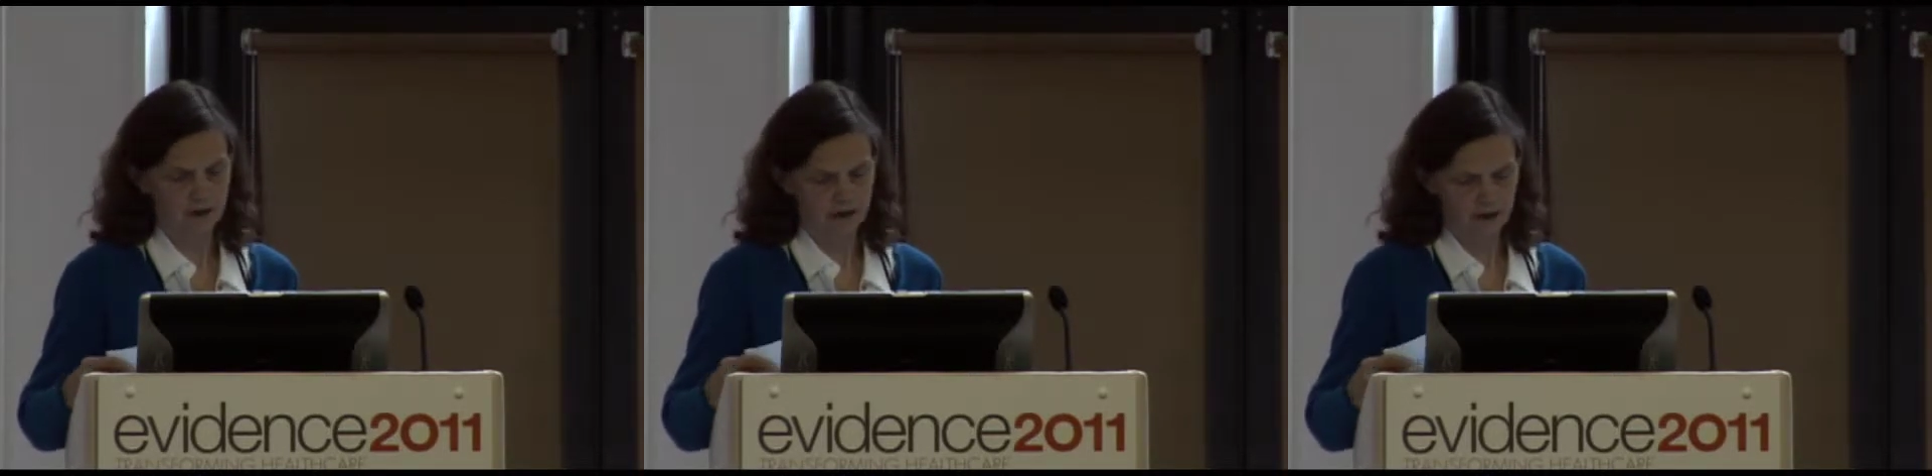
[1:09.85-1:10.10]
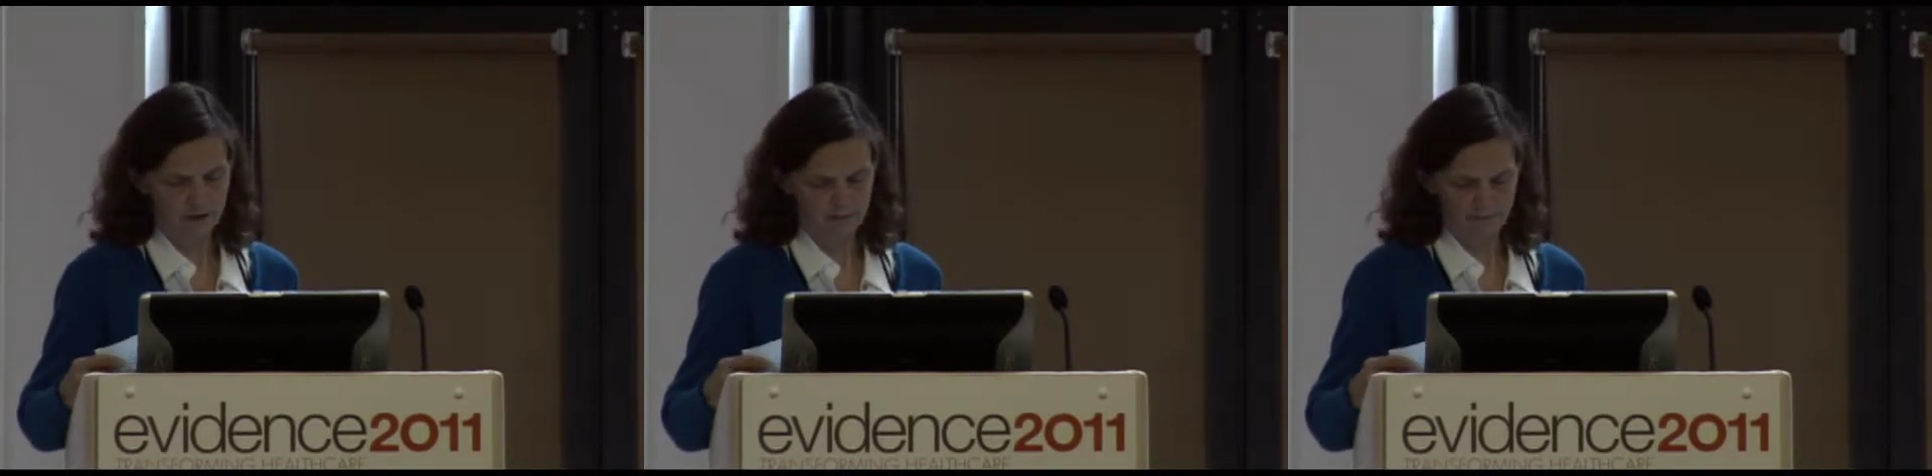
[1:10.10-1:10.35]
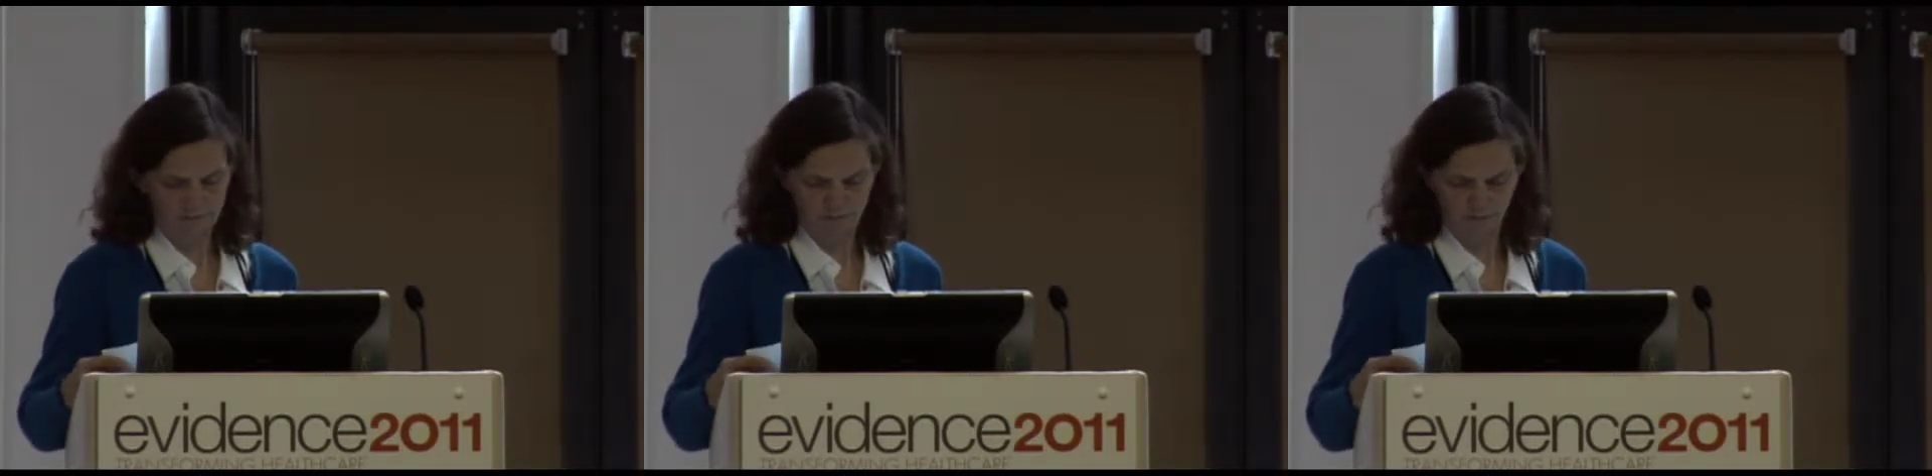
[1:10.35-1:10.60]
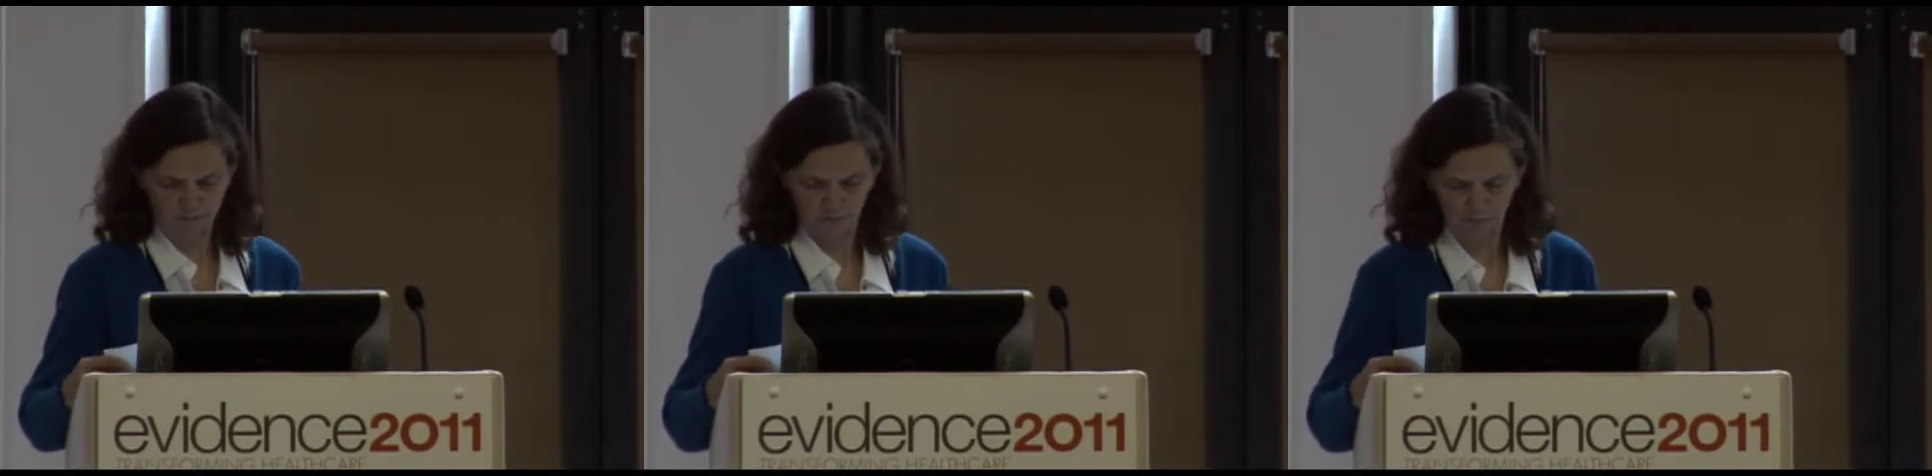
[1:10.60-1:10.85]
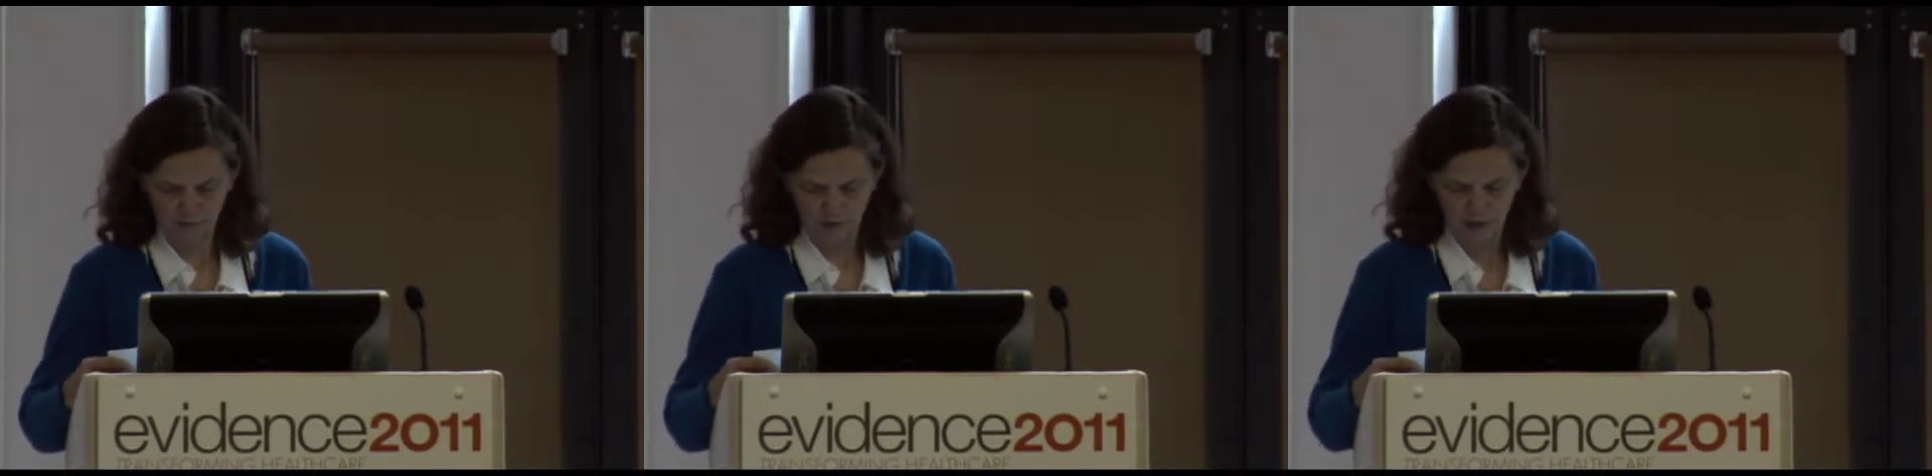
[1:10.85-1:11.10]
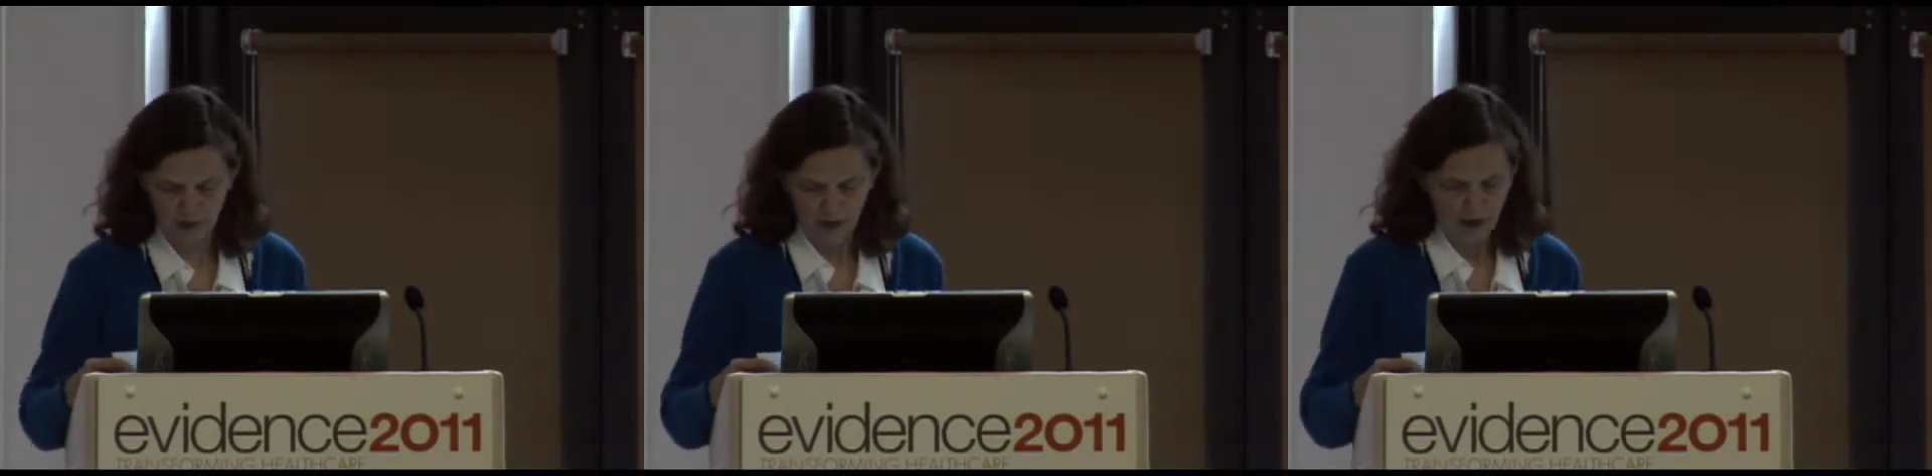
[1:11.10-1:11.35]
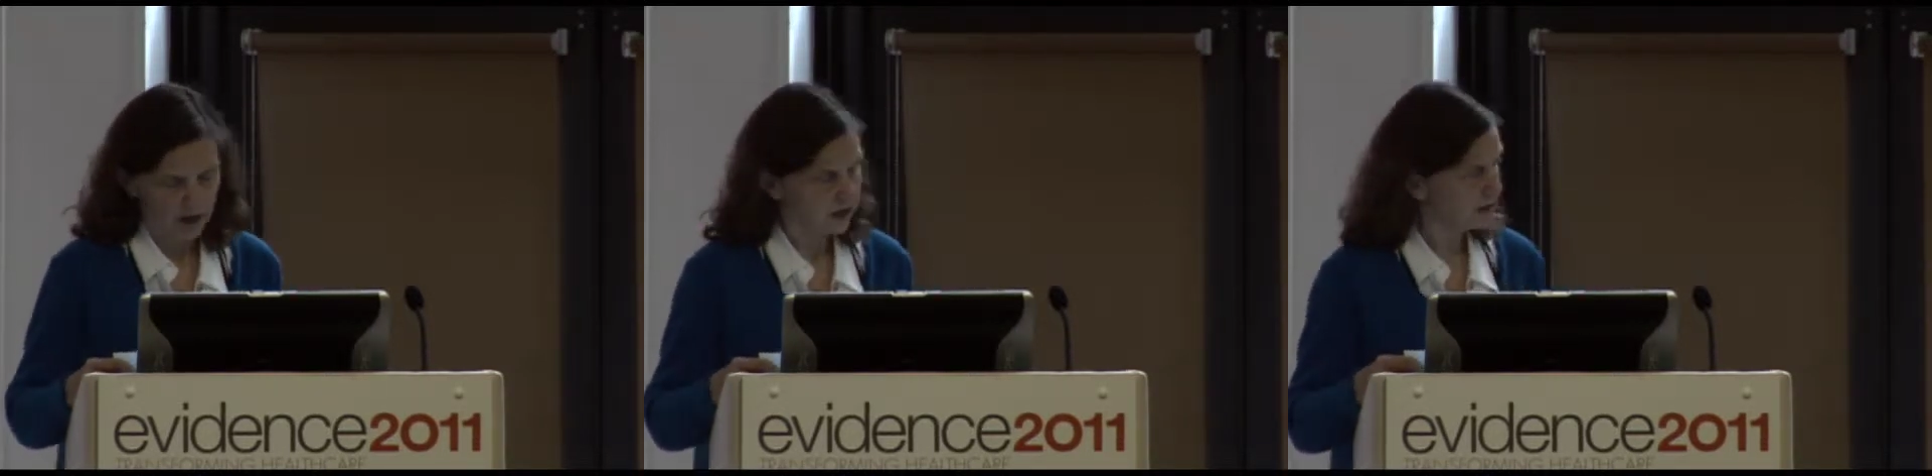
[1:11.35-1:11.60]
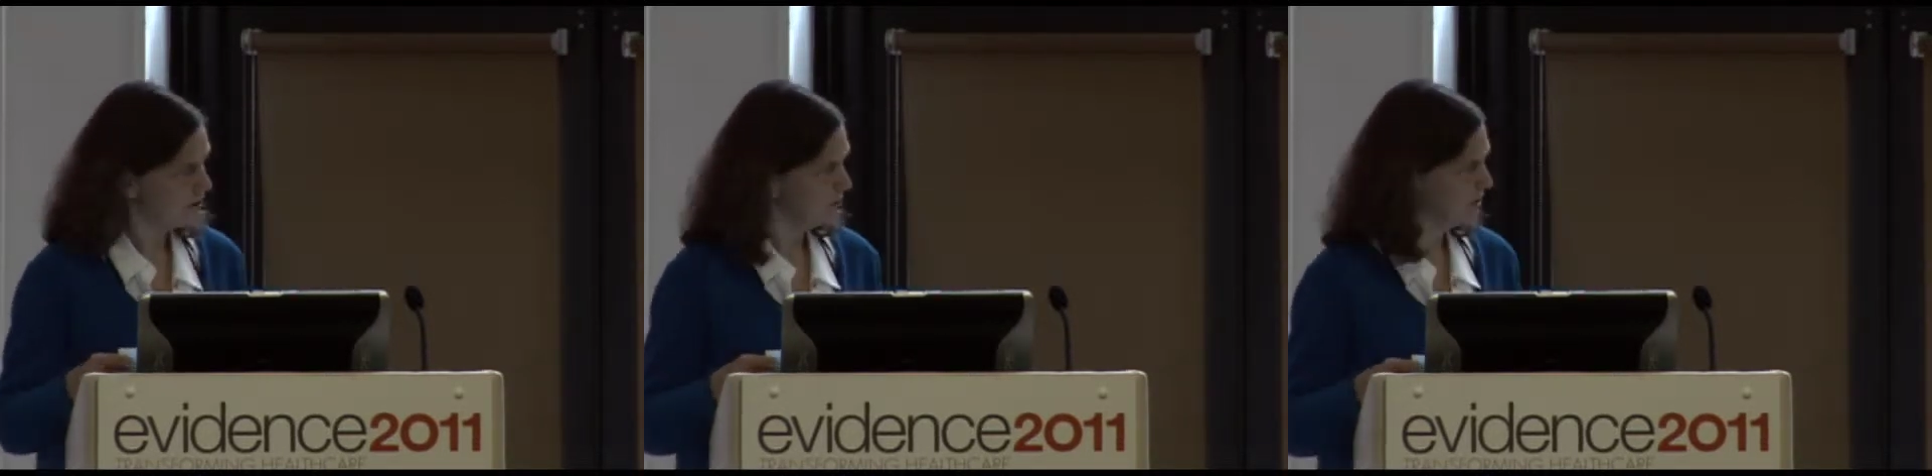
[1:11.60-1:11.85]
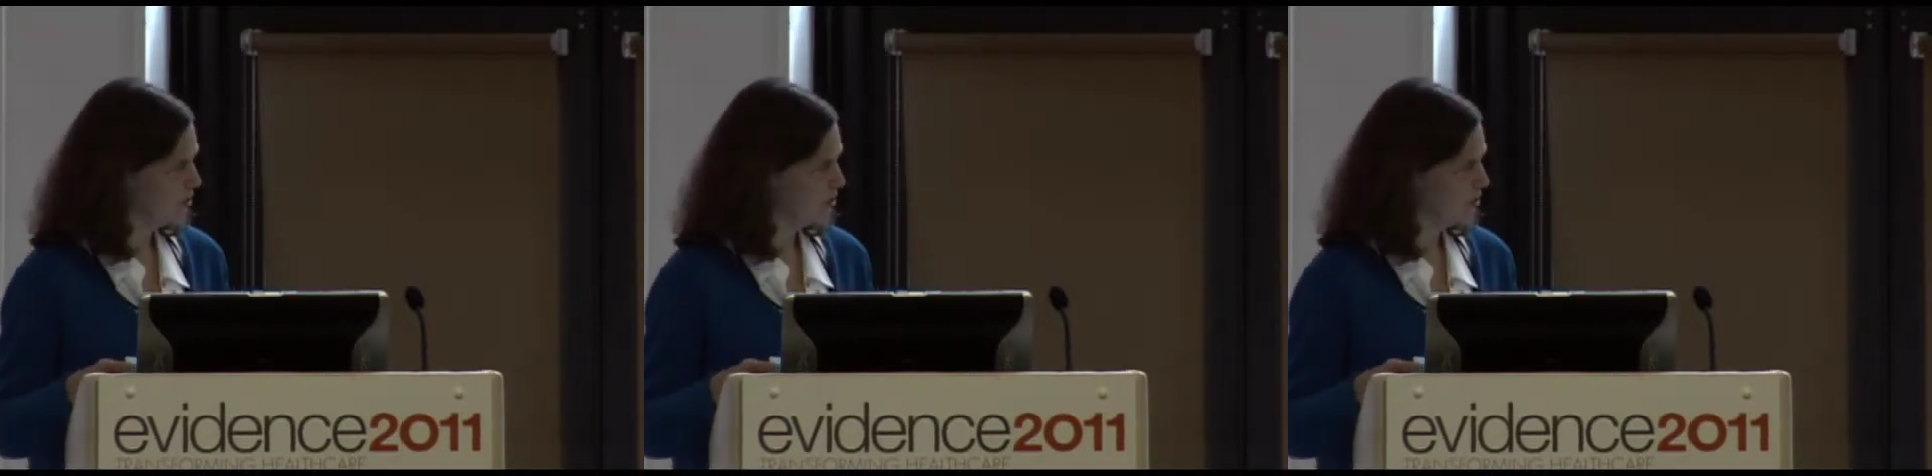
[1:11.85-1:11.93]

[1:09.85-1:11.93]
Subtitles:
And I've been